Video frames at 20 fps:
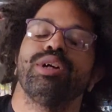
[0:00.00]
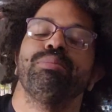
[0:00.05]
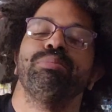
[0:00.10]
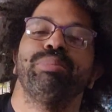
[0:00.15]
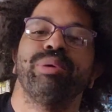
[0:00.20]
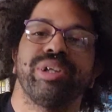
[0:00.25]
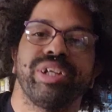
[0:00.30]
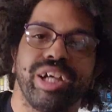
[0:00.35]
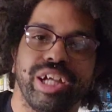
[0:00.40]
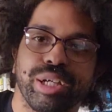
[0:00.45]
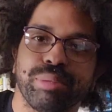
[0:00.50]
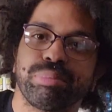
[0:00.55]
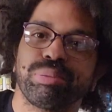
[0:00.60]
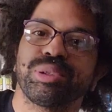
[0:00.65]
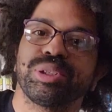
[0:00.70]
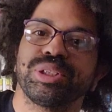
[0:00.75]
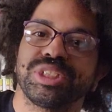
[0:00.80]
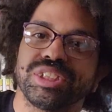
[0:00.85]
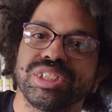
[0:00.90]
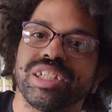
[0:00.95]
but I
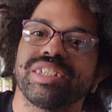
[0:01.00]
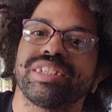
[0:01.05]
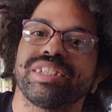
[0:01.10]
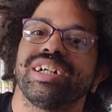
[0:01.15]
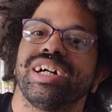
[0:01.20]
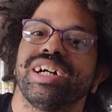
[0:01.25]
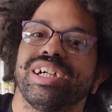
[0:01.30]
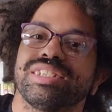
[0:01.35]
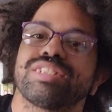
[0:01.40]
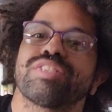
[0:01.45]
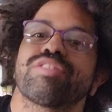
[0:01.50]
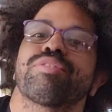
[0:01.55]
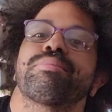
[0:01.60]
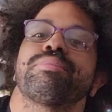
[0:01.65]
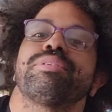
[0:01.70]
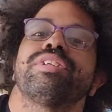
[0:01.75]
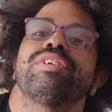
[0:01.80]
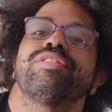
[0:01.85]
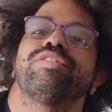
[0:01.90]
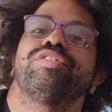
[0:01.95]
appreciate the Isaac from
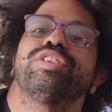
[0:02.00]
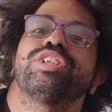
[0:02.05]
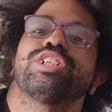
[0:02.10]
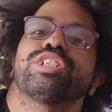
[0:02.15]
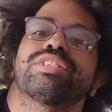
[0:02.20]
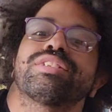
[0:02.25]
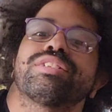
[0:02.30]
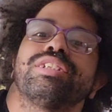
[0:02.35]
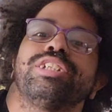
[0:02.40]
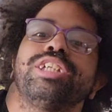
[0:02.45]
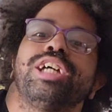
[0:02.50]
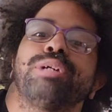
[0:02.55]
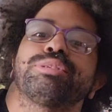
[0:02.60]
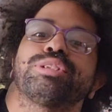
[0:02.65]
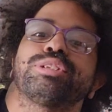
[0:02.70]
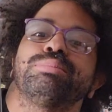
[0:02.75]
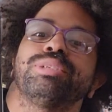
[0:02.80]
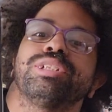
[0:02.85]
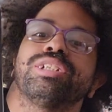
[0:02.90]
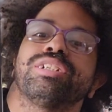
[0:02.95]
the Netflix
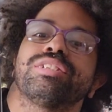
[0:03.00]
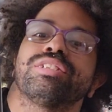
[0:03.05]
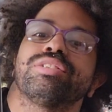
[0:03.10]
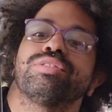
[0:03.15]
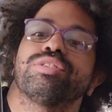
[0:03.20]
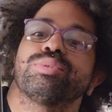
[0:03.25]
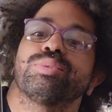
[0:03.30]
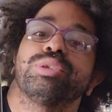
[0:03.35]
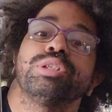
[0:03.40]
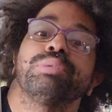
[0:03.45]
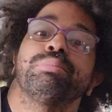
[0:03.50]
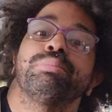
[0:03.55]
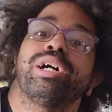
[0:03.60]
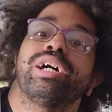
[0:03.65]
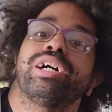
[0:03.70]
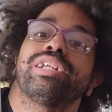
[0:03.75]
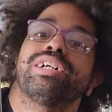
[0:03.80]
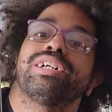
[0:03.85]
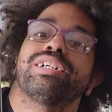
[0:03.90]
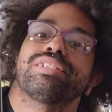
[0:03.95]
adaptation because he was really
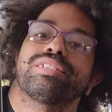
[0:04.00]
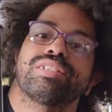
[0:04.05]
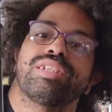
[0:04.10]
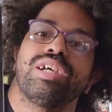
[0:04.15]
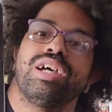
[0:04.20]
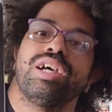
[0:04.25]
badass.